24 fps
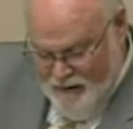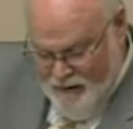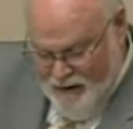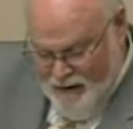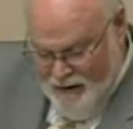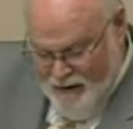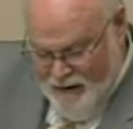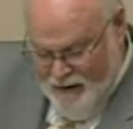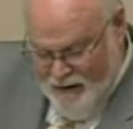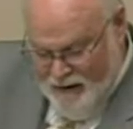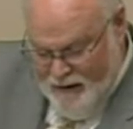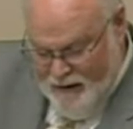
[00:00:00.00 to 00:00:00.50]

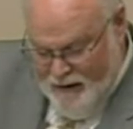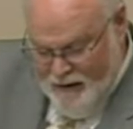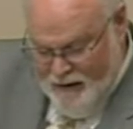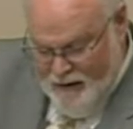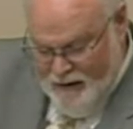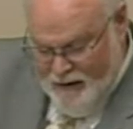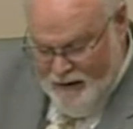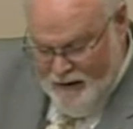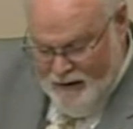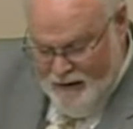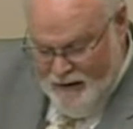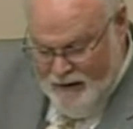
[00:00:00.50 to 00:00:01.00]
And
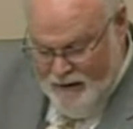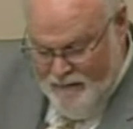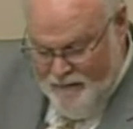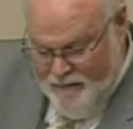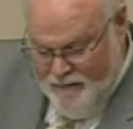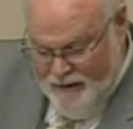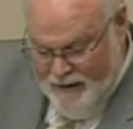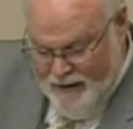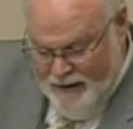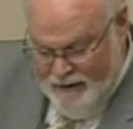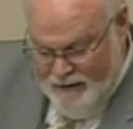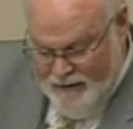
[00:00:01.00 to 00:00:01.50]
then
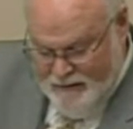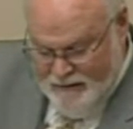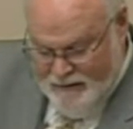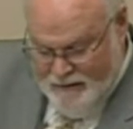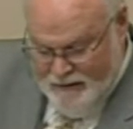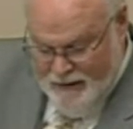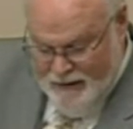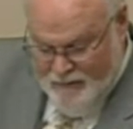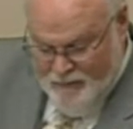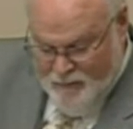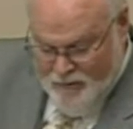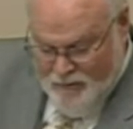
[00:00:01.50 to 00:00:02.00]
Frank
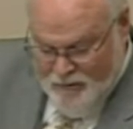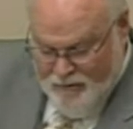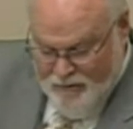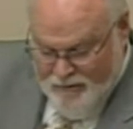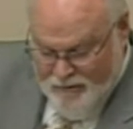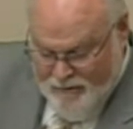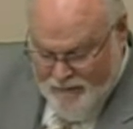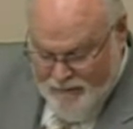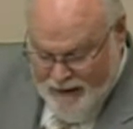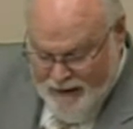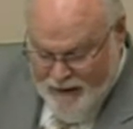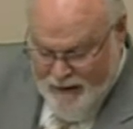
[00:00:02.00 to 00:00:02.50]

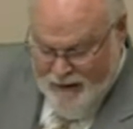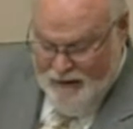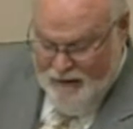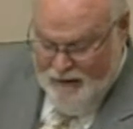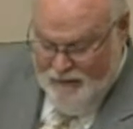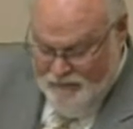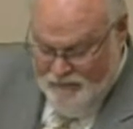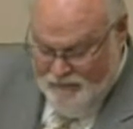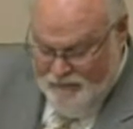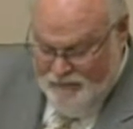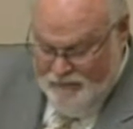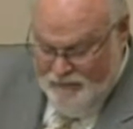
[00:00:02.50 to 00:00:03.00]

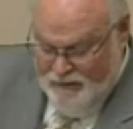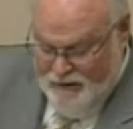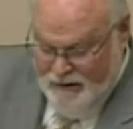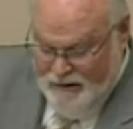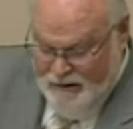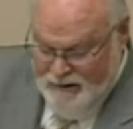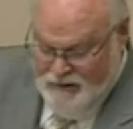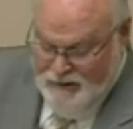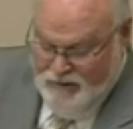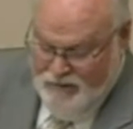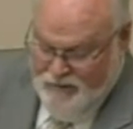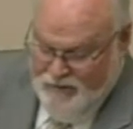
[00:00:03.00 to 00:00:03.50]
Tamburello
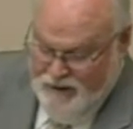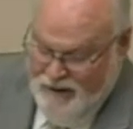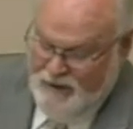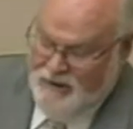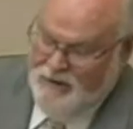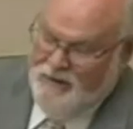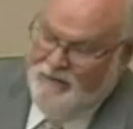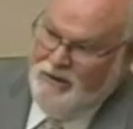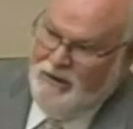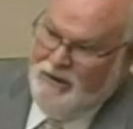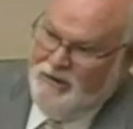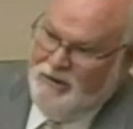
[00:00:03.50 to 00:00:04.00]
is the director
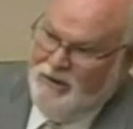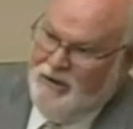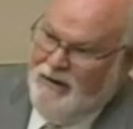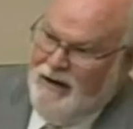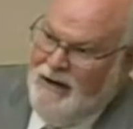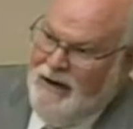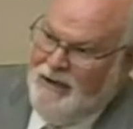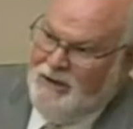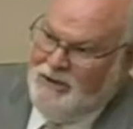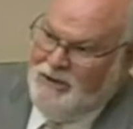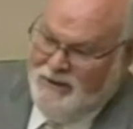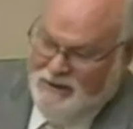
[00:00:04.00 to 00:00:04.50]
of Hunger
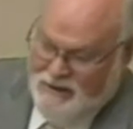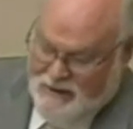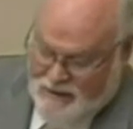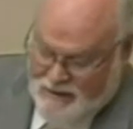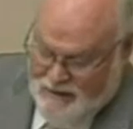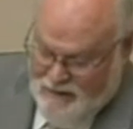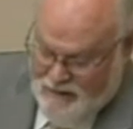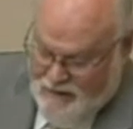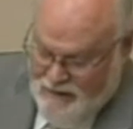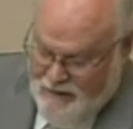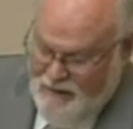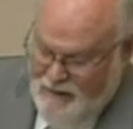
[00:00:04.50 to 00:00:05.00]
Action
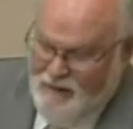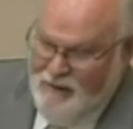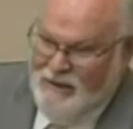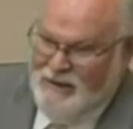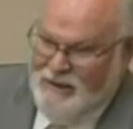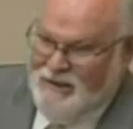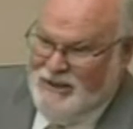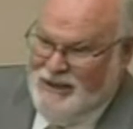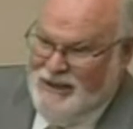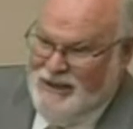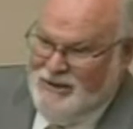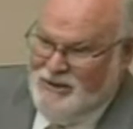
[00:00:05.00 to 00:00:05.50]
in
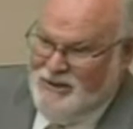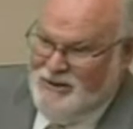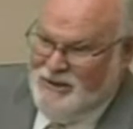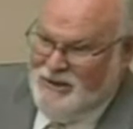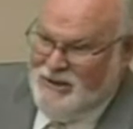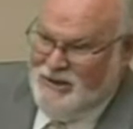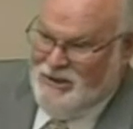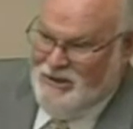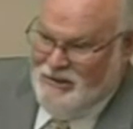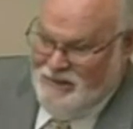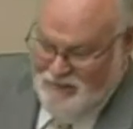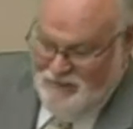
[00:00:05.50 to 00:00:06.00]
Los Angeles.
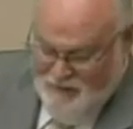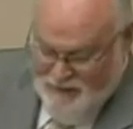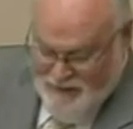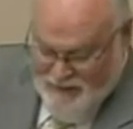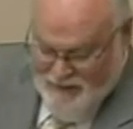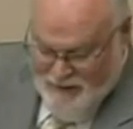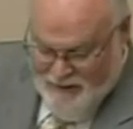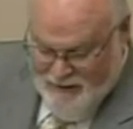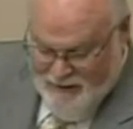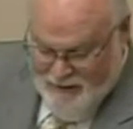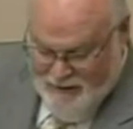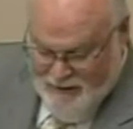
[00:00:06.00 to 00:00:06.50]
So
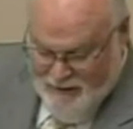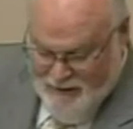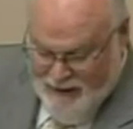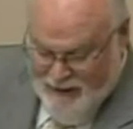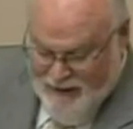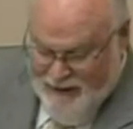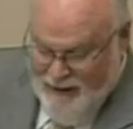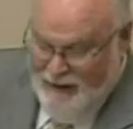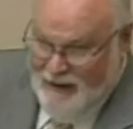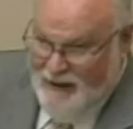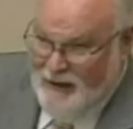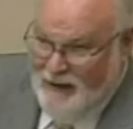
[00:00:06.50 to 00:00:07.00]

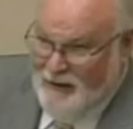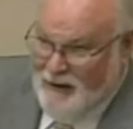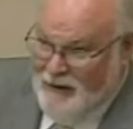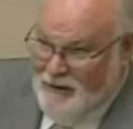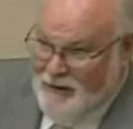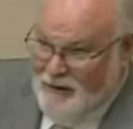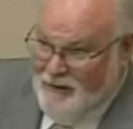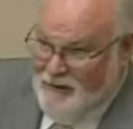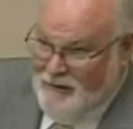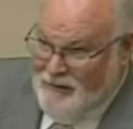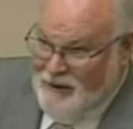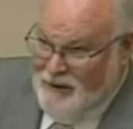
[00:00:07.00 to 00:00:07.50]

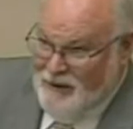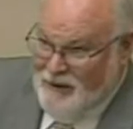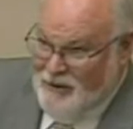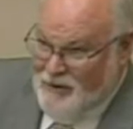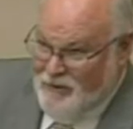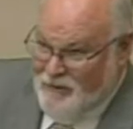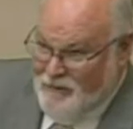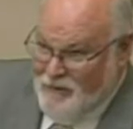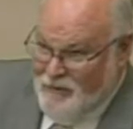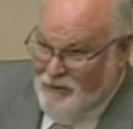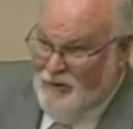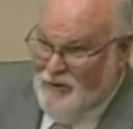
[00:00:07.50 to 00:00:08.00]
Lee,
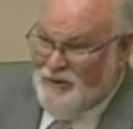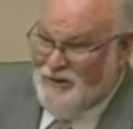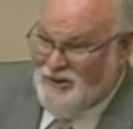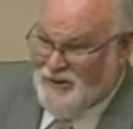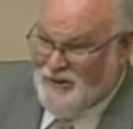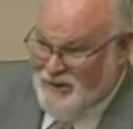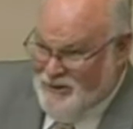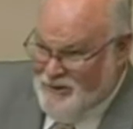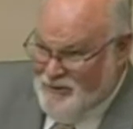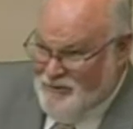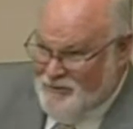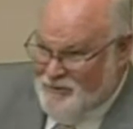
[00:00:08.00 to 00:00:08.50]
you're first,
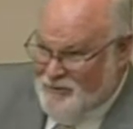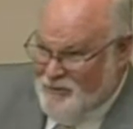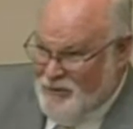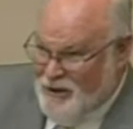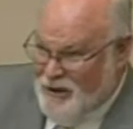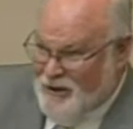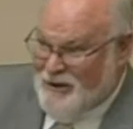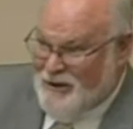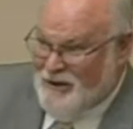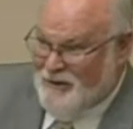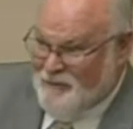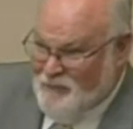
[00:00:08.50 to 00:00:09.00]
so
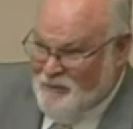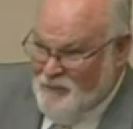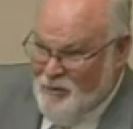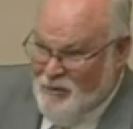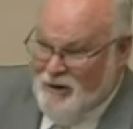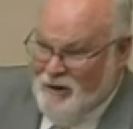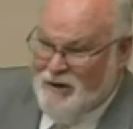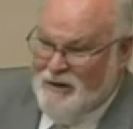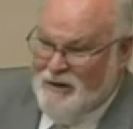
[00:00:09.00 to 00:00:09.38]
welcome. Welcome